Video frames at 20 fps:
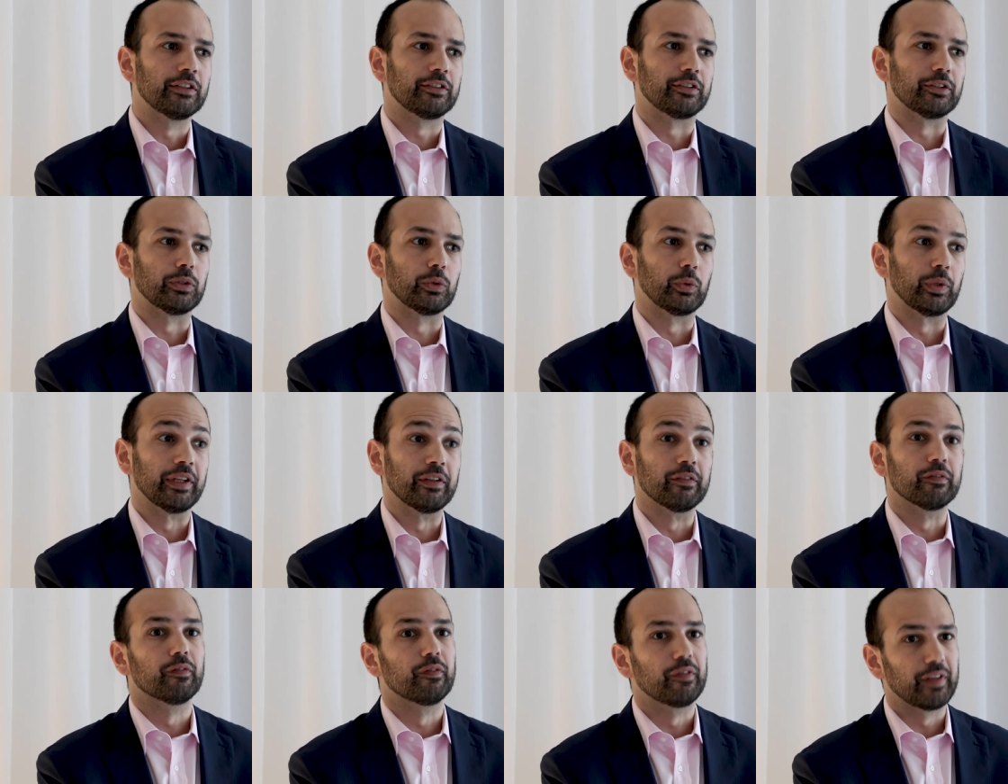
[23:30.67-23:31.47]
to
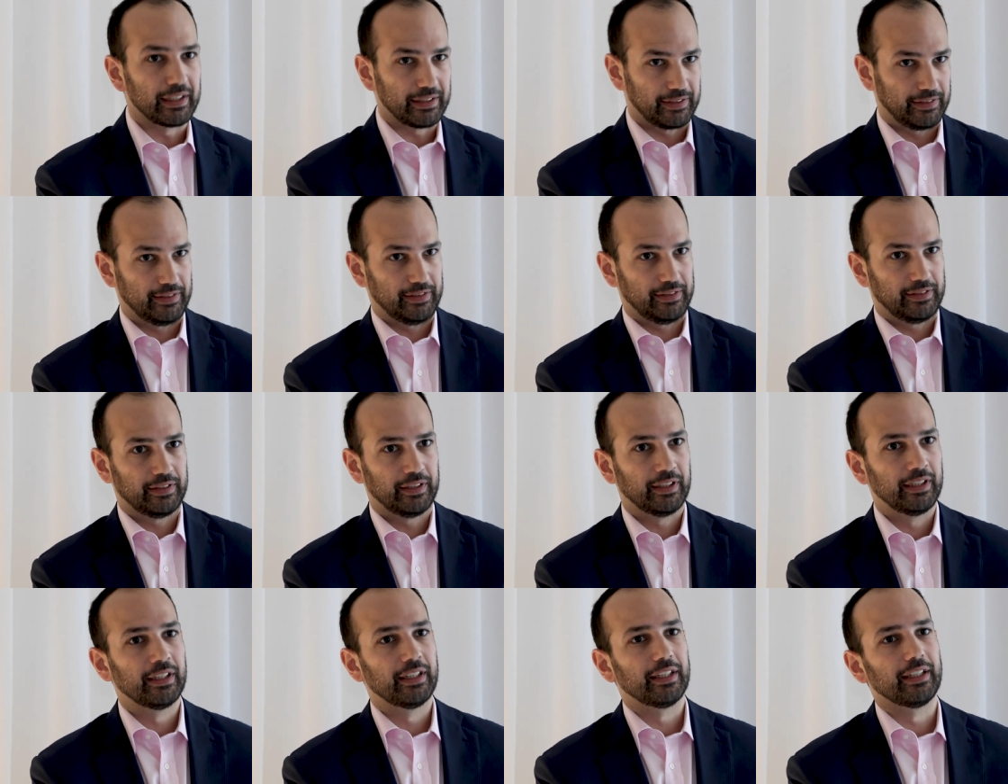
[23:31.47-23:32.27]

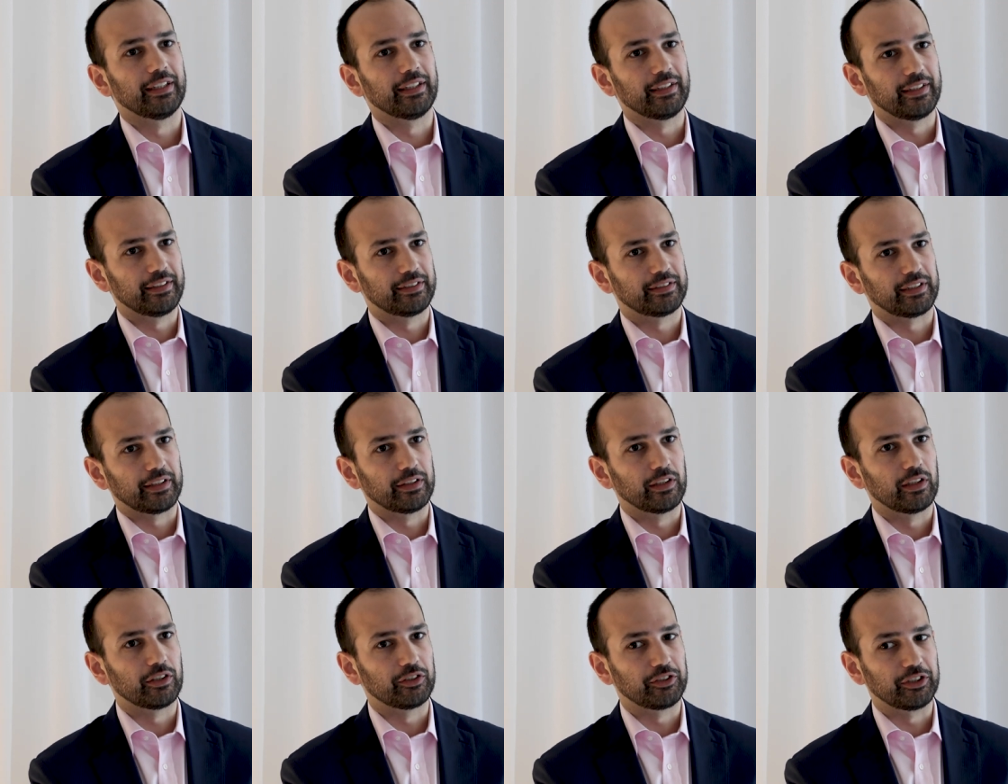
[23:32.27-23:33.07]
invest in these
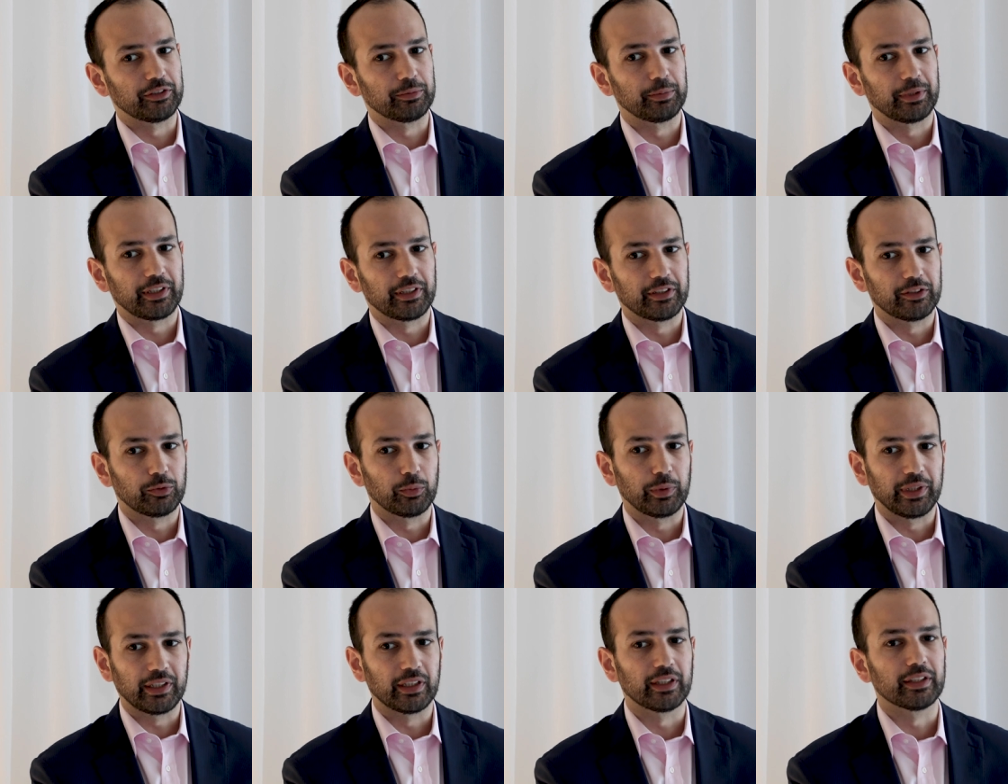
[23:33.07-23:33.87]
technologies because
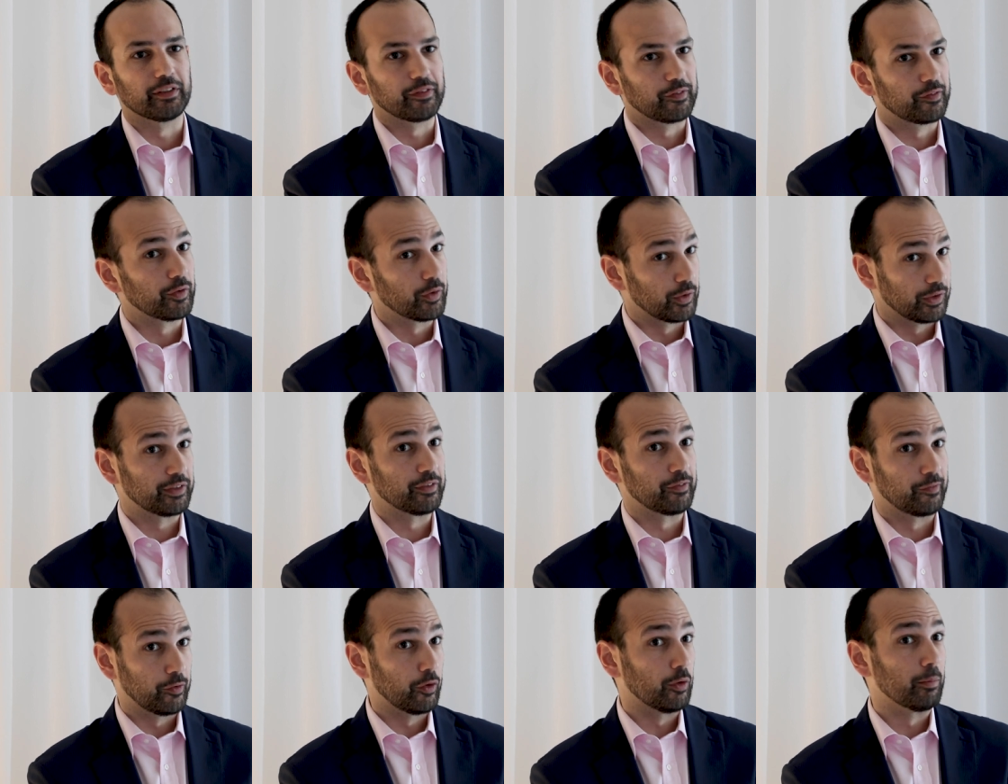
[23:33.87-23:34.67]
we can't afford
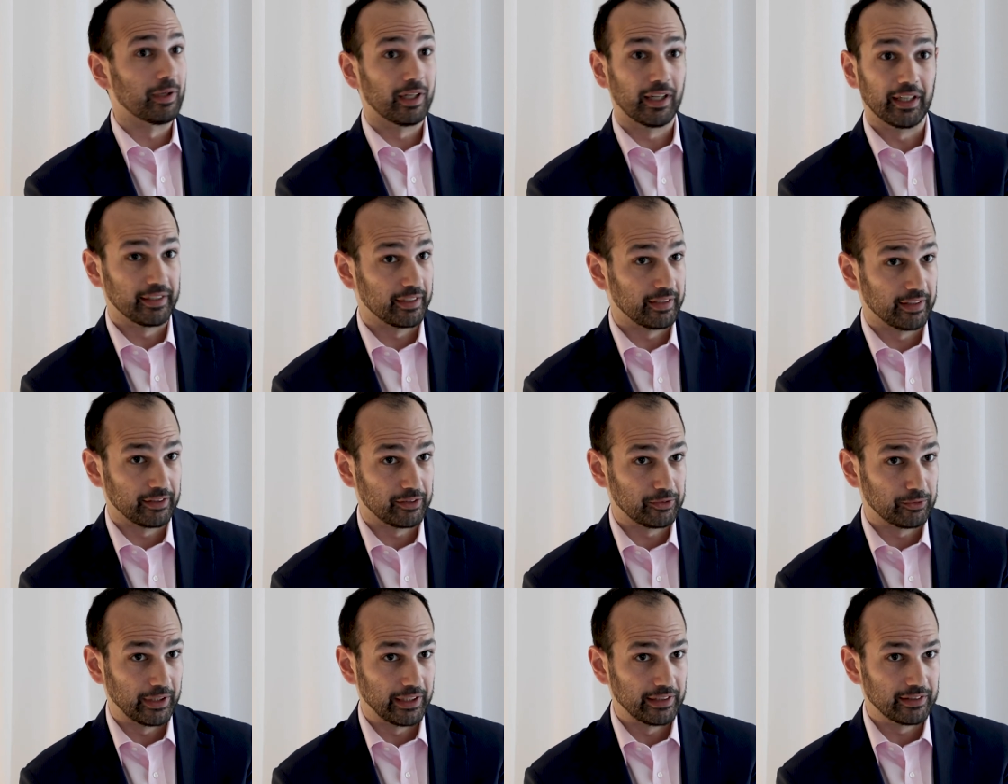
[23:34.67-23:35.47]
to fall behind in
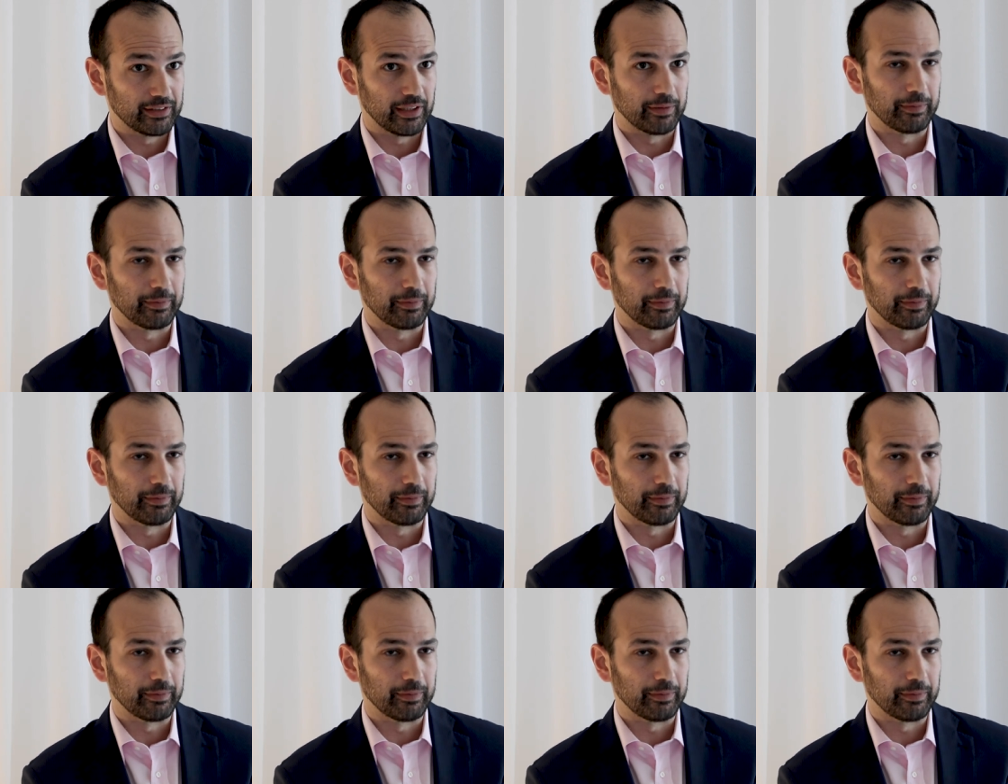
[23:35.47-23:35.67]
this race.